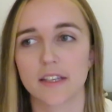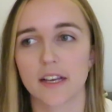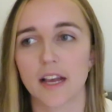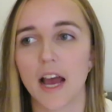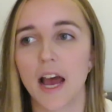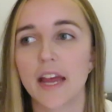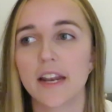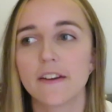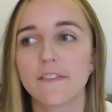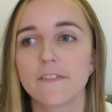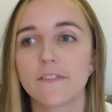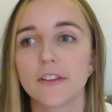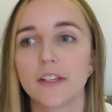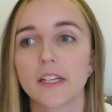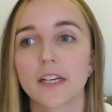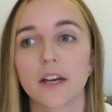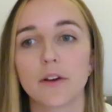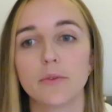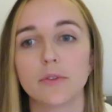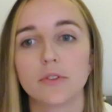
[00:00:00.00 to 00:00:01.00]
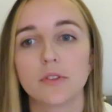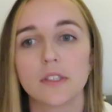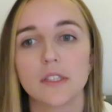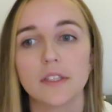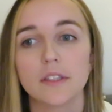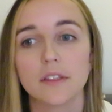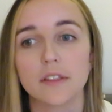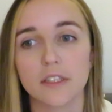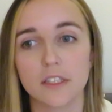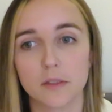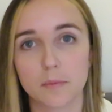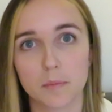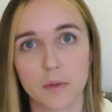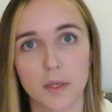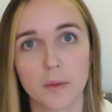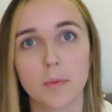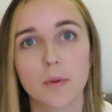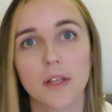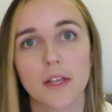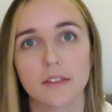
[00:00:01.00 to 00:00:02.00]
Like I didn't feel like I was seeing these people.